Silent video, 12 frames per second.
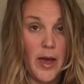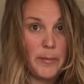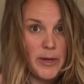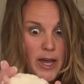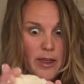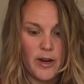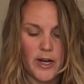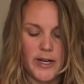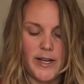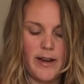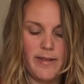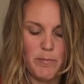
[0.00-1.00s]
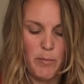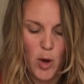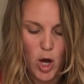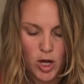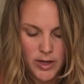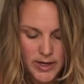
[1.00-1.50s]
come together in a nice
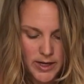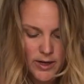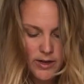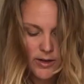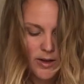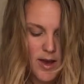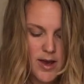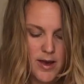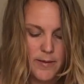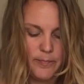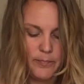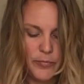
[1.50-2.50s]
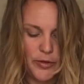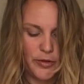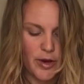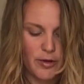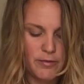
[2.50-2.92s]
ball here. So,